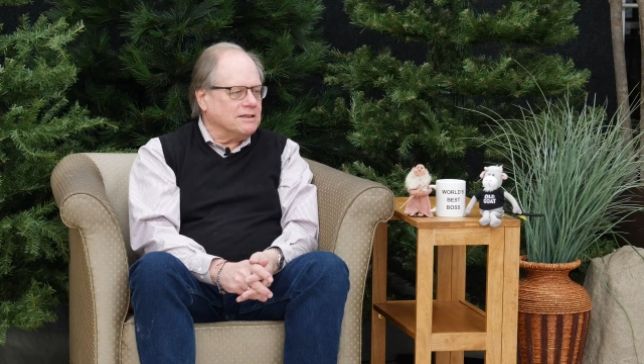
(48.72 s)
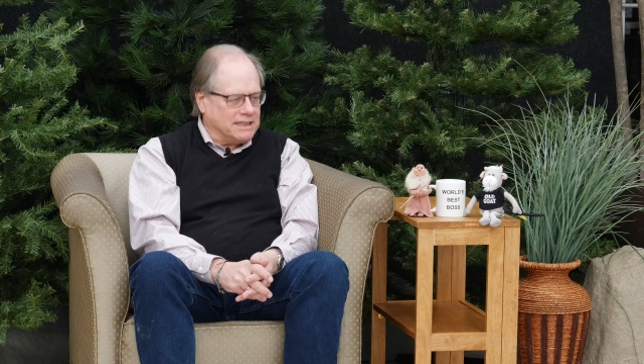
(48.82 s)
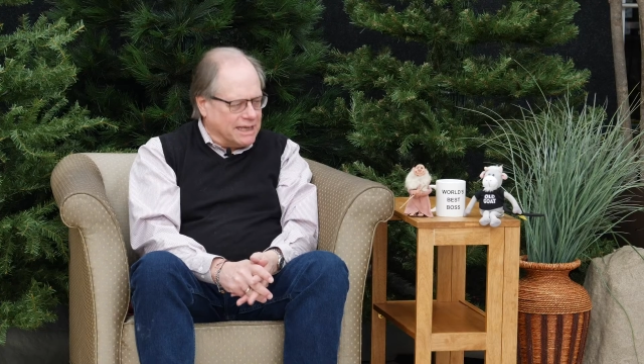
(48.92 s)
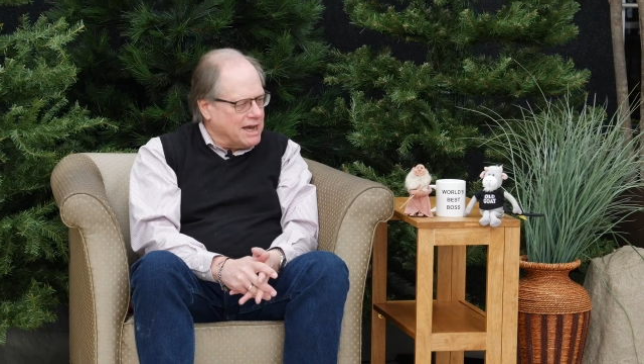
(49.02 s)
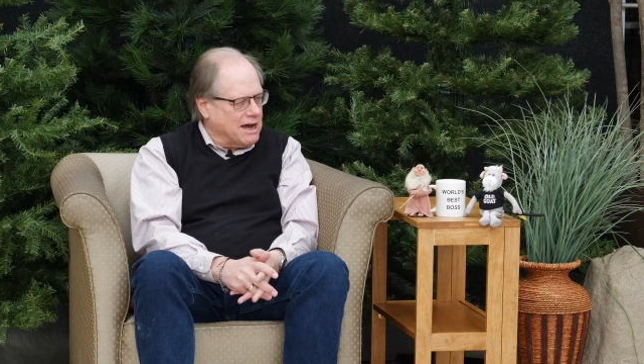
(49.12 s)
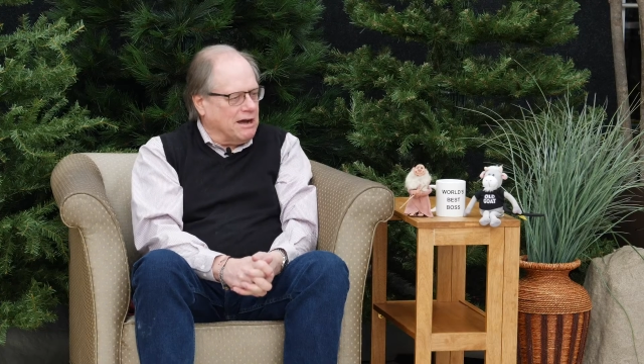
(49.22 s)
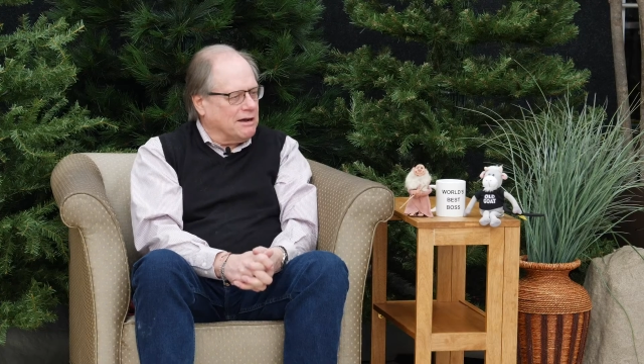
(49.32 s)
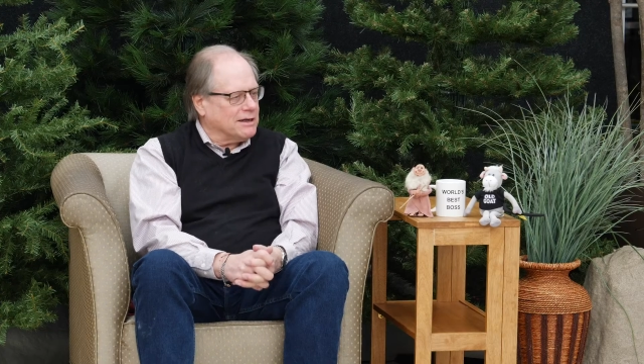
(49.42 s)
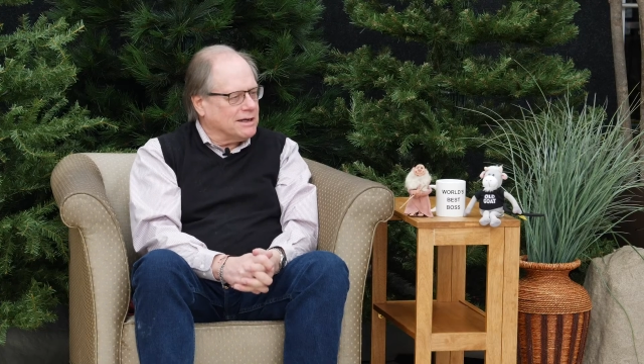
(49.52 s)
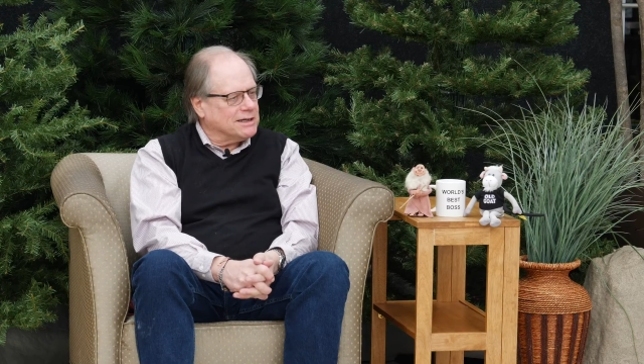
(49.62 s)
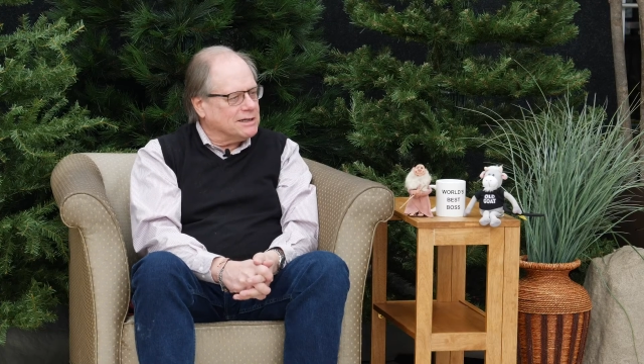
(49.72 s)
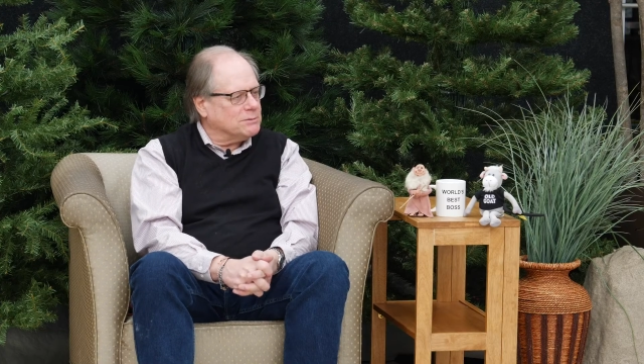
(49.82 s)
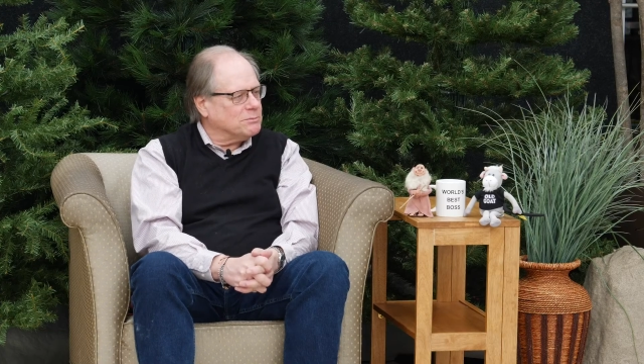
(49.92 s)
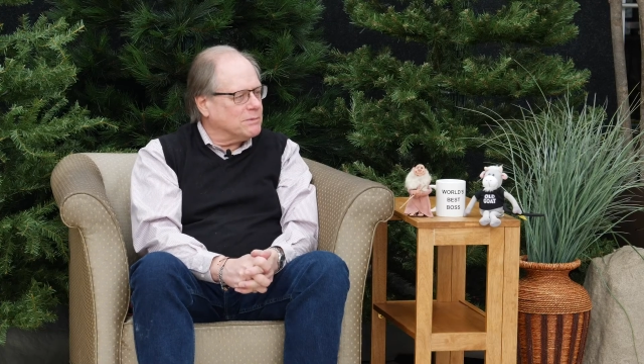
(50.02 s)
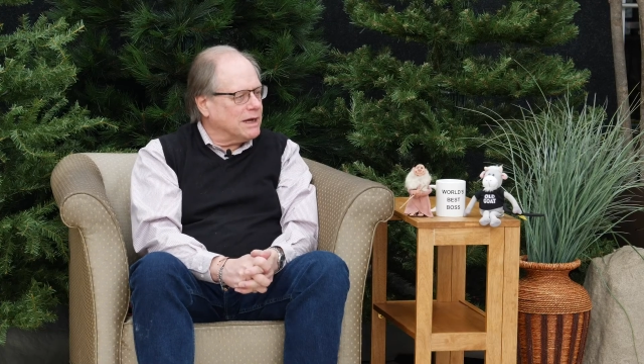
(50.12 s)

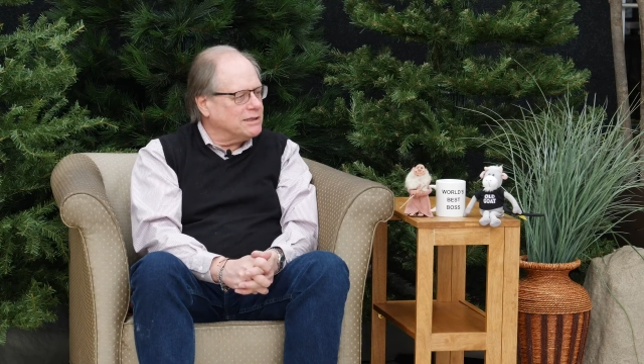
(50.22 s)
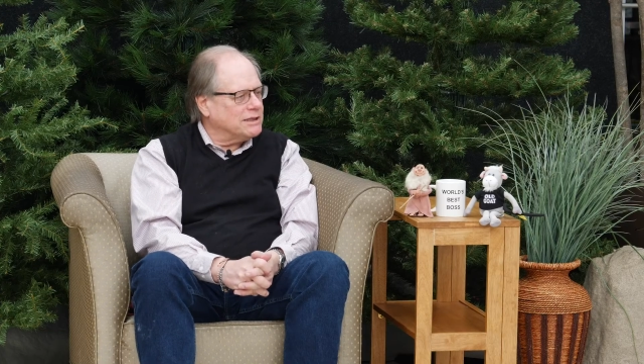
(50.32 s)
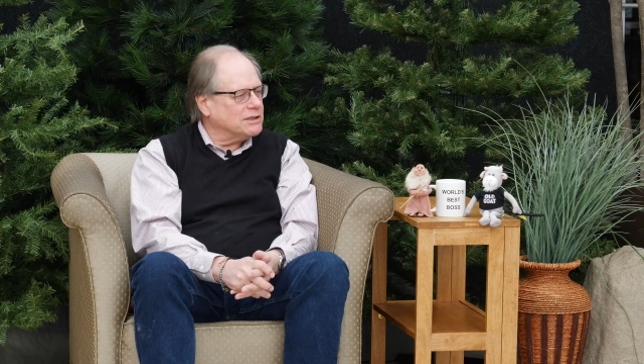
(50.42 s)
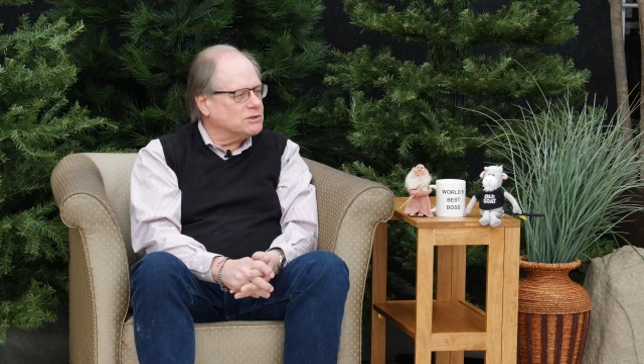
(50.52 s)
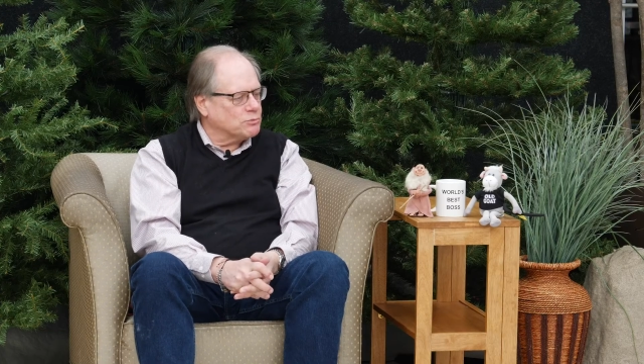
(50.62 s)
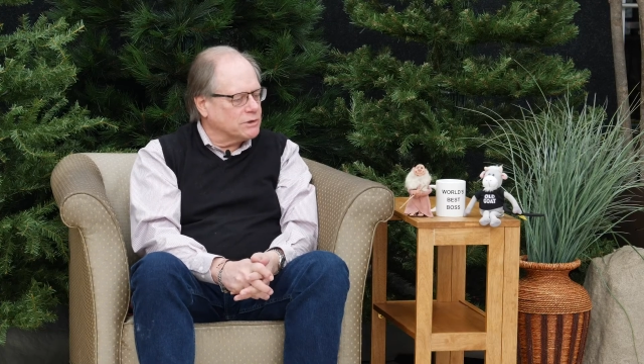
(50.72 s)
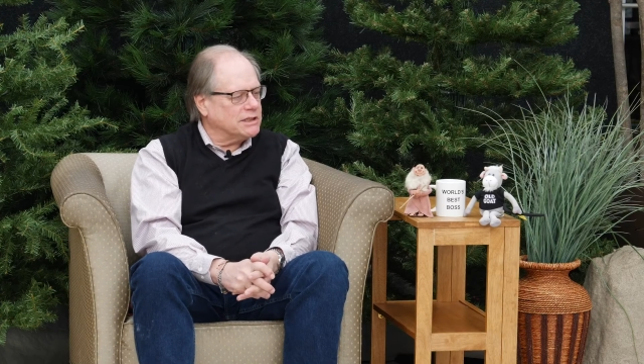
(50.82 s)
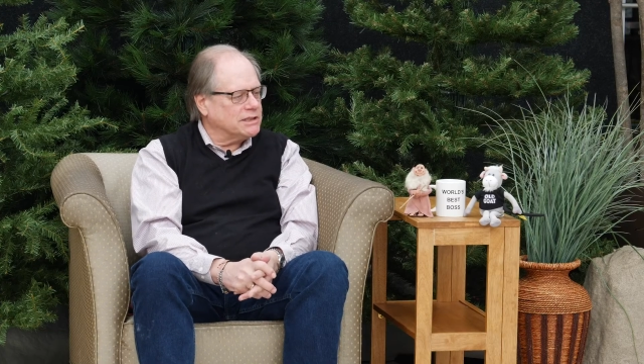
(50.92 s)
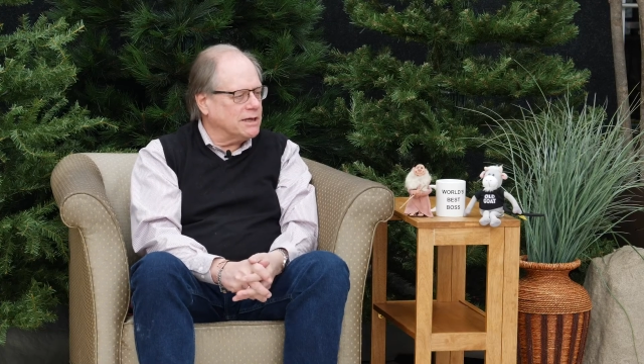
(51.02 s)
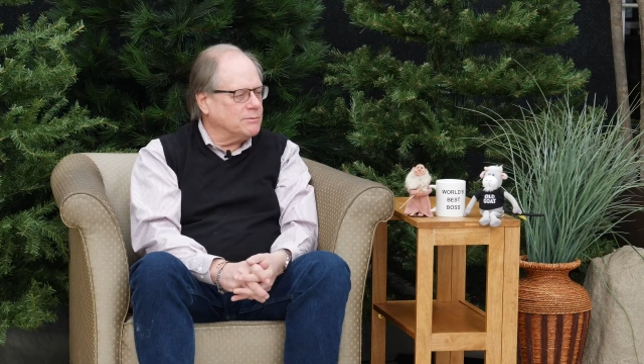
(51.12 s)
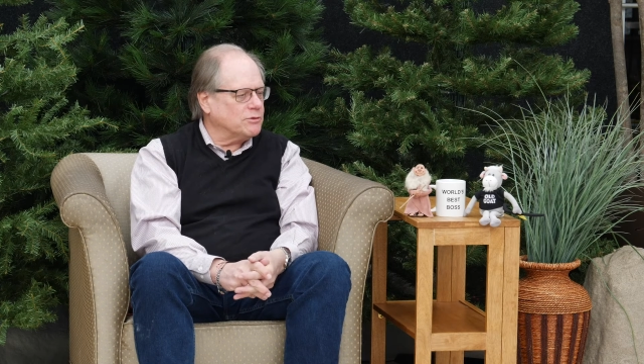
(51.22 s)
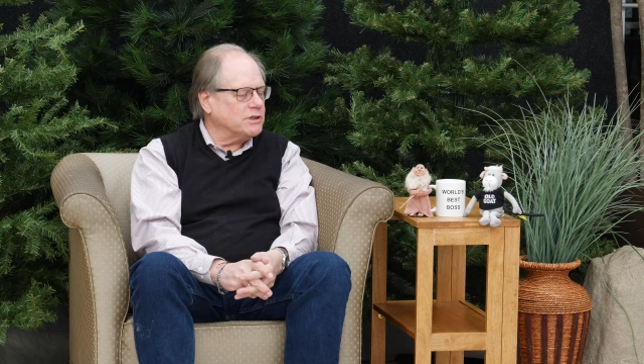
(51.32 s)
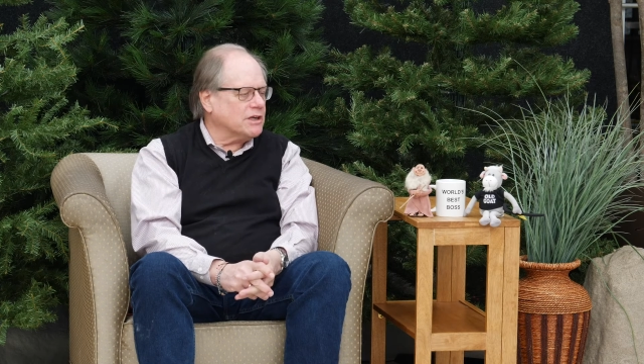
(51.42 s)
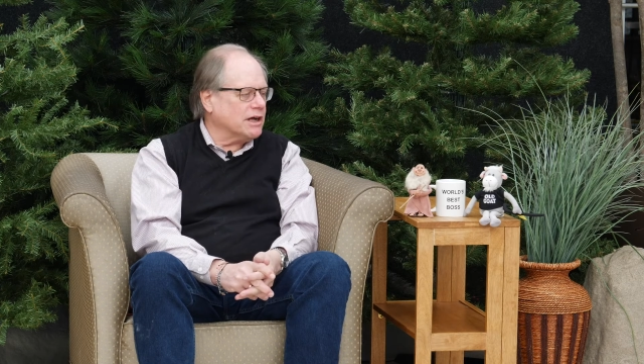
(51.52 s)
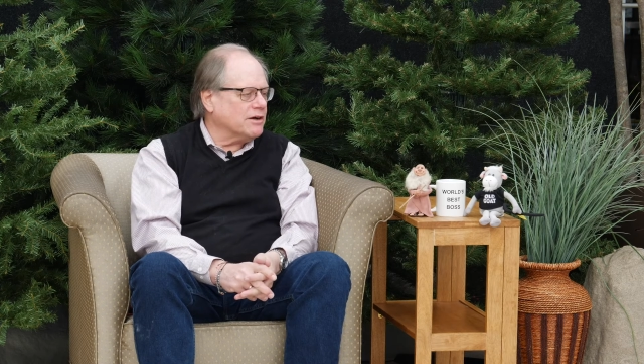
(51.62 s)
I think it's really time to
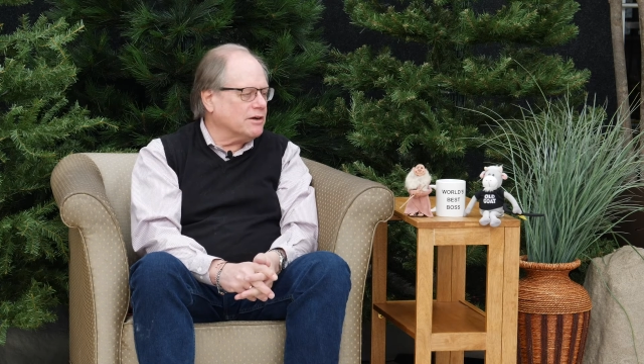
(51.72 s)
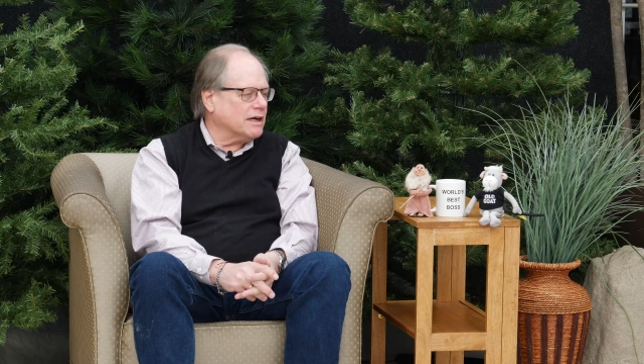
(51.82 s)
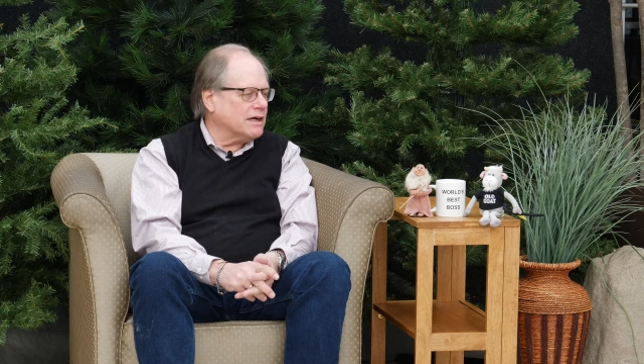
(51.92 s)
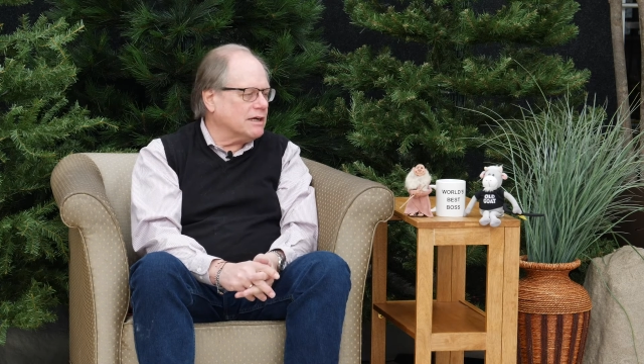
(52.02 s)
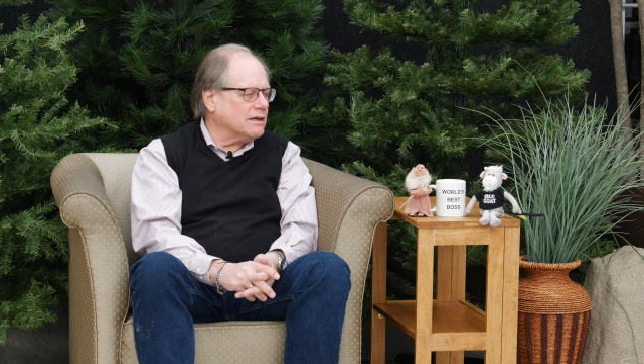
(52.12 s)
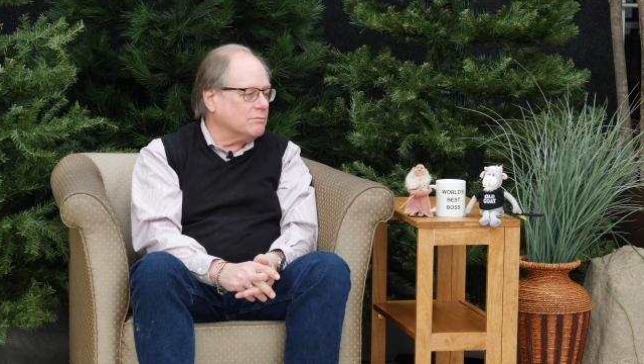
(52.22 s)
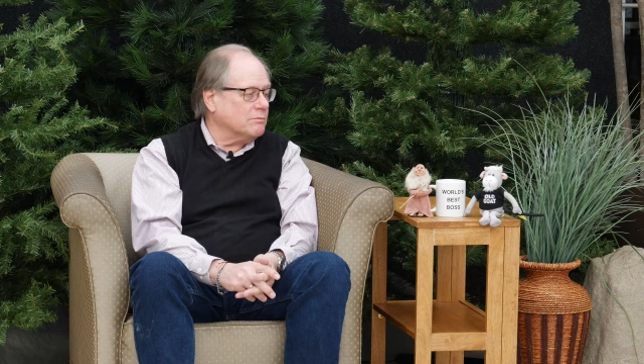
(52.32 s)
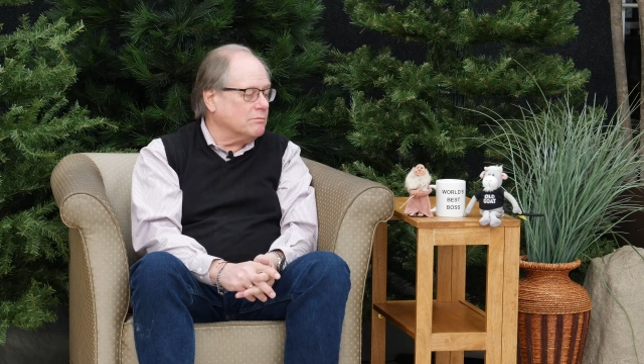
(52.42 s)
retire,